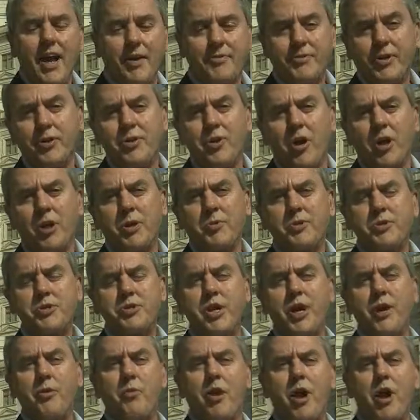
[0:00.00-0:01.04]
After talking with
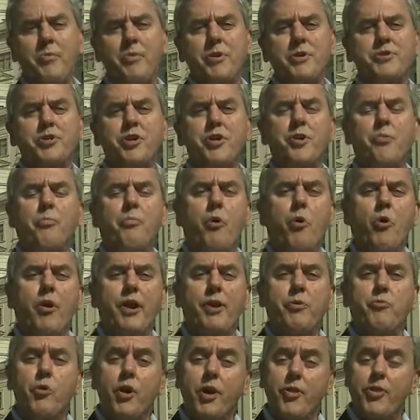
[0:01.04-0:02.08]
Jay Roberts in the
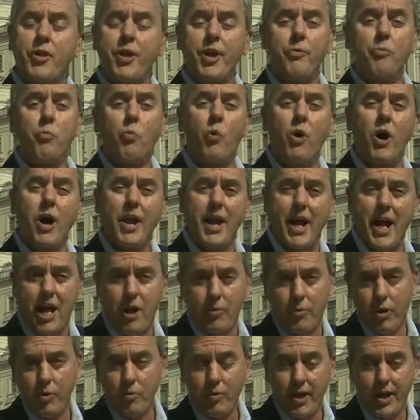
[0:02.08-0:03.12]
morning, within one
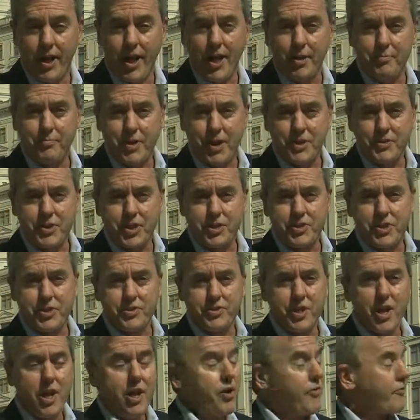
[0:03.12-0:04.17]
hour we got
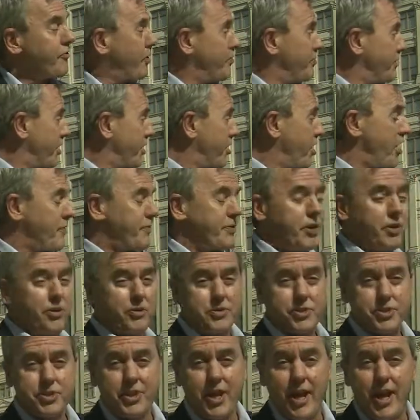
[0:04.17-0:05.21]
messages from the
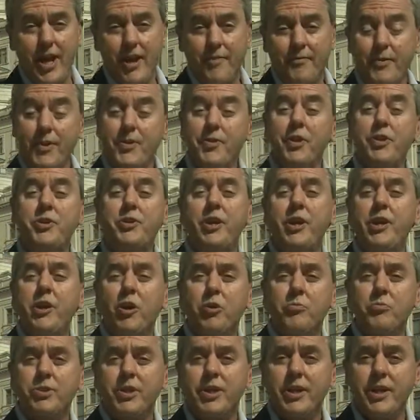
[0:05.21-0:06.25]
governor's staff and the
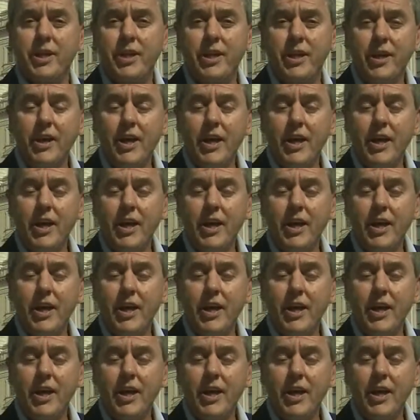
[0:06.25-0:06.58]
DOT